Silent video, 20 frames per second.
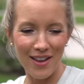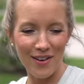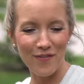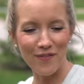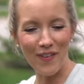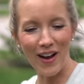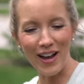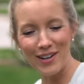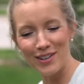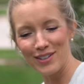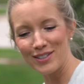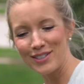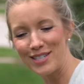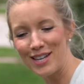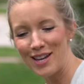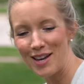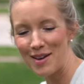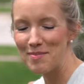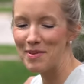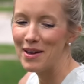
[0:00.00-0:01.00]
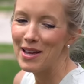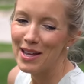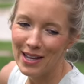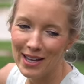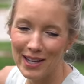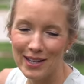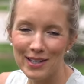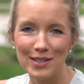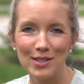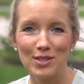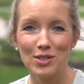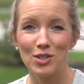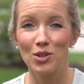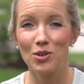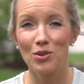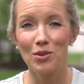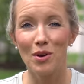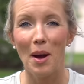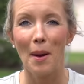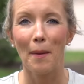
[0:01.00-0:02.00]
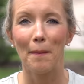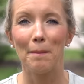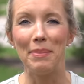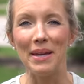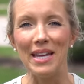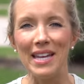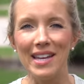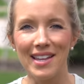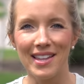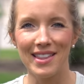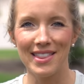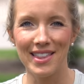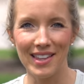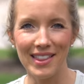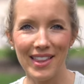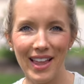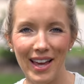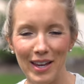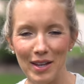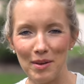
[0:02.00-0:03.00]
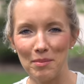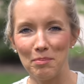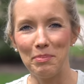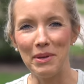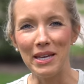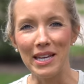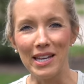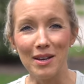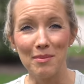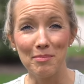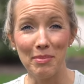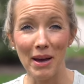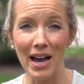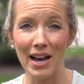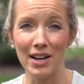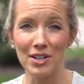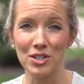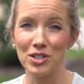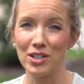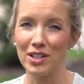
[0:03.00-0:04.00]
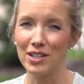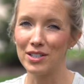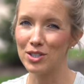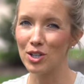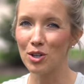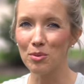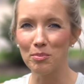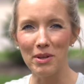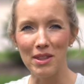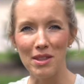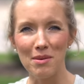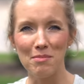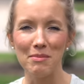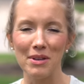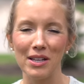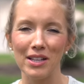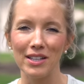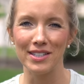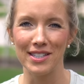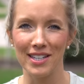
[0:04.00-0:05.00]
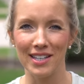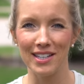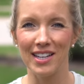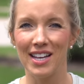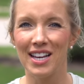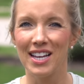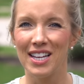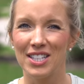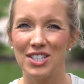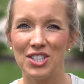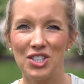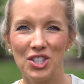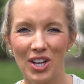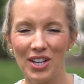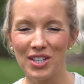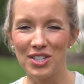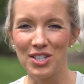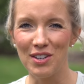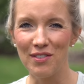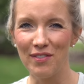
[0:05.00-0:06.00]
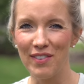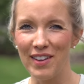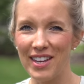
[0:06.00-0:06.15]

and final tip is to be the light, be compassionate. Don't be the militant, judgy